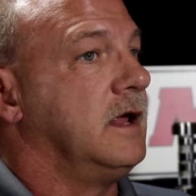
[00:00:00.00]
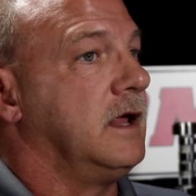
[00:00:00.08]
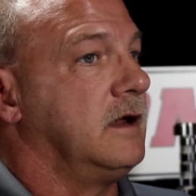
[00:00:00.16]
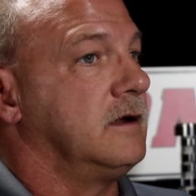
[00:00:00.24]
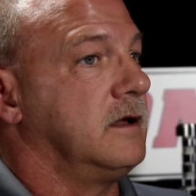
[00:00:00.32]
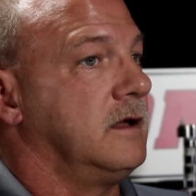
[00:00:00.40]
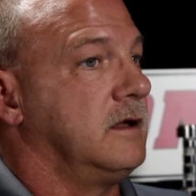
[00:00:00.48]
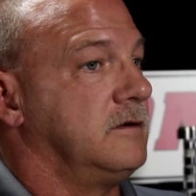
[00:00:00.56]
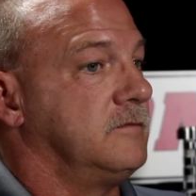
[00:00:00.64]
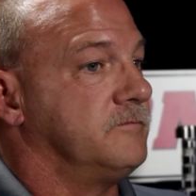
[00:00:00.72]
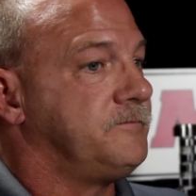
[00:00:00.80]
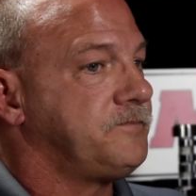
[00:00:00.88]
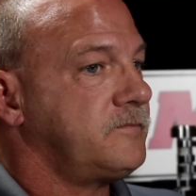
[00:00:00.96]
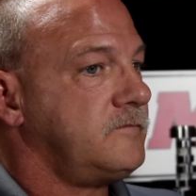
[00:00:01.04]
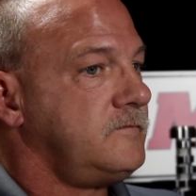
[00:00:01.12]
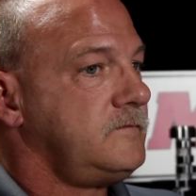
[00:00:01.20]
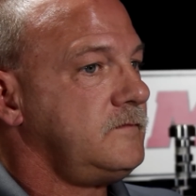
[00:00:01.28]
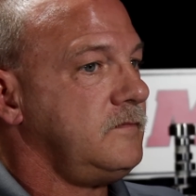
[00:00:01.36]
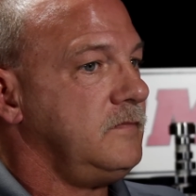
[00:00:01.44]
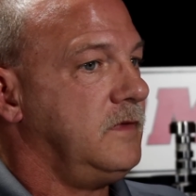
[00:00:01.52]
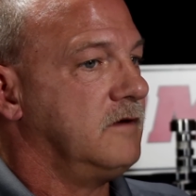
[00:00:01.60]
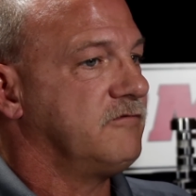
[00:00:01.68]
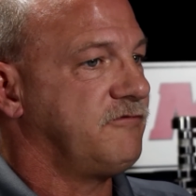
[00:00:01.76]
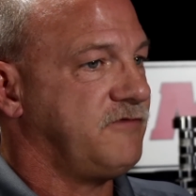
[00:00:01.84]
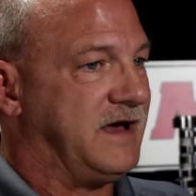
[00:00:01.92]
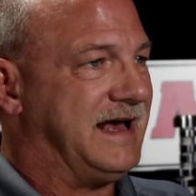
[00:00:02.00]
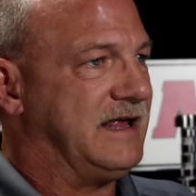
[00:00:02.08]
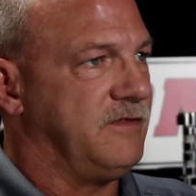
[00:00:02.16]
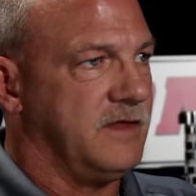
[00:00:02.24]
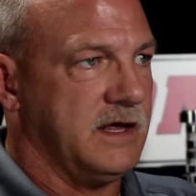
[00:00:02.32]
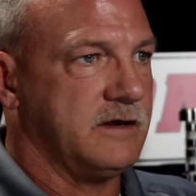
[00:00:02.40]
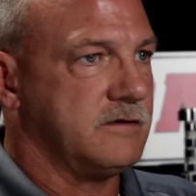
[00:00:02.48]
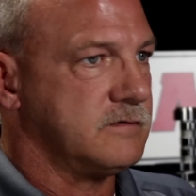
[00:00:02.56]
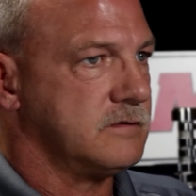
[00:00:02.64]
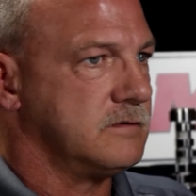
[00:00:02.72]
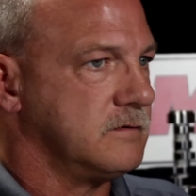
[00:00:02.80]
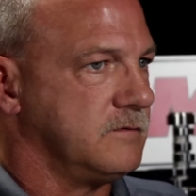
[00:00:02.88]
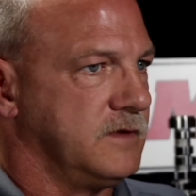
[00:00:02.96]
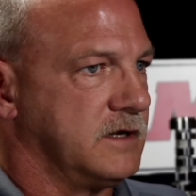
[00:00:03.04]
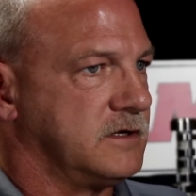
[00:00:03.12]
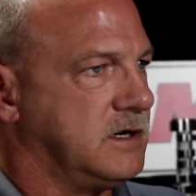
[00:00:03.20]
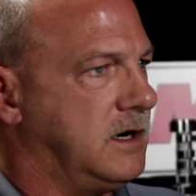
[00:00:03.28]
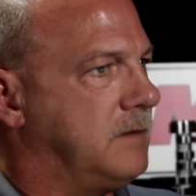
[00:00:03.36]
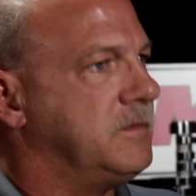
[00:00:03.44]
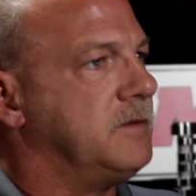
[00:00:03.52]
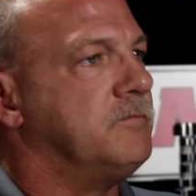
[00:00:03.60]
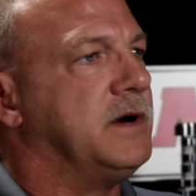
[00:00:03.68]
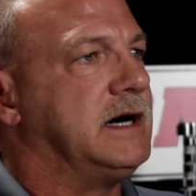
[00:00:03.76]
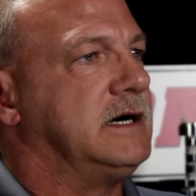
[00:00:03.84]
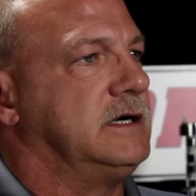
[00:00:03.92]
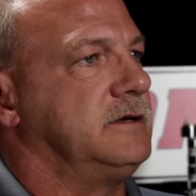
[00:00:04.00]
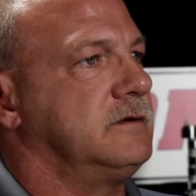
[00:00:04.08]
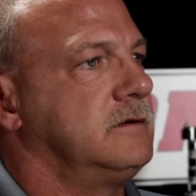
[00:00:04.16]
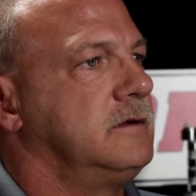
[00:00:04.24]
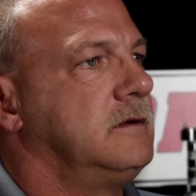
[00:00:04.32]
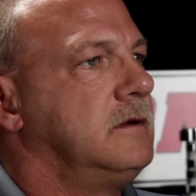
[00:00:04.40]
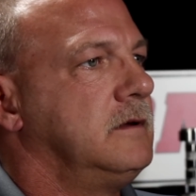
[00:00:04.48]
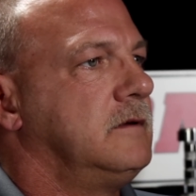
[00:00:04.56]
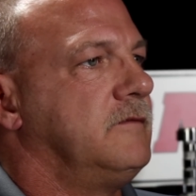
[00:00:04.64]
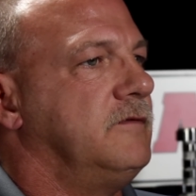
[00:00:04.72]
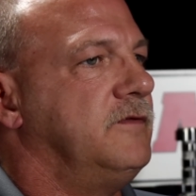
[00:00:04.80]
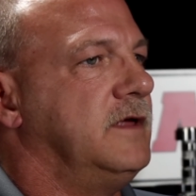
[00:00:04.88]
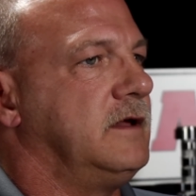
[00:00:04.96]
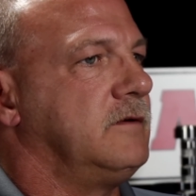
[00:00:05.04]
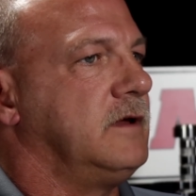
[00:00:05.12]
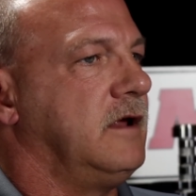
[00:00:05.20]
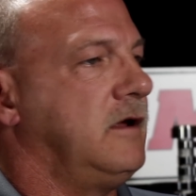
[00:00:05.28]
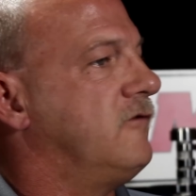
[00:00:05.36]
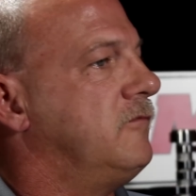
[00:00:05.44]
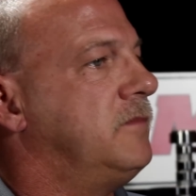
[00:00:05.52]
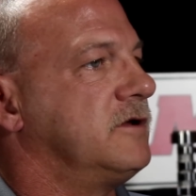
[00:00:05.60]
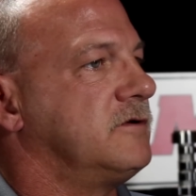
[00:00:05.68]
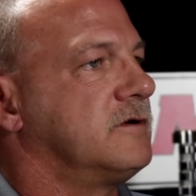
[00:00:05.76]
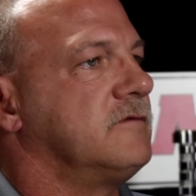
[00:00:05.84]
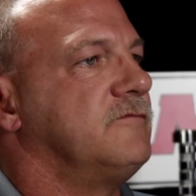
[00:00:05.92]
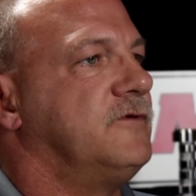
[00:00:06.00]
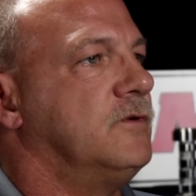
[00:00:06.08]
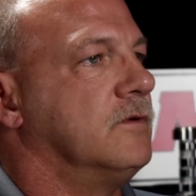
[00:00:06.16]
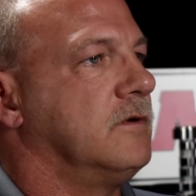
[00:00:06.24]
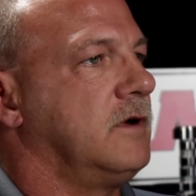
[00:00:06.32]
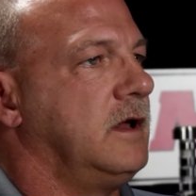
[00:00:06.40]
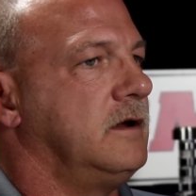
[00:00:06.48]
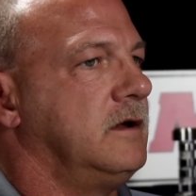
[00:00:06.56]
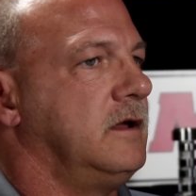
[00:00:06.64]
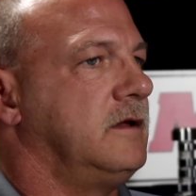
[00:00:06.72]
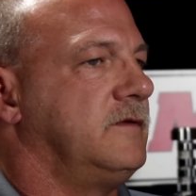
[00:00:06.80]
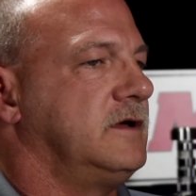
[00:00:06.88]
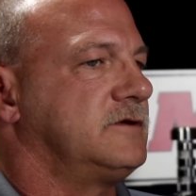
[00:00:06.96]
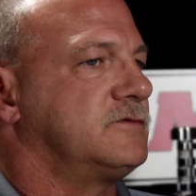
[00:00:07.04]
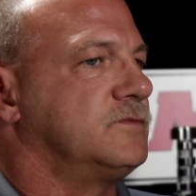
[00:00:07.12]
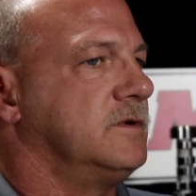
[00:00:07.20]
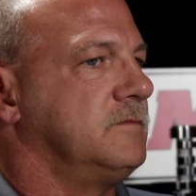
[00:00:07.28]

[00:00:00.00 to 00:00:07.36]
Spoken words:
and find that common bond that everybody's looking for, and that's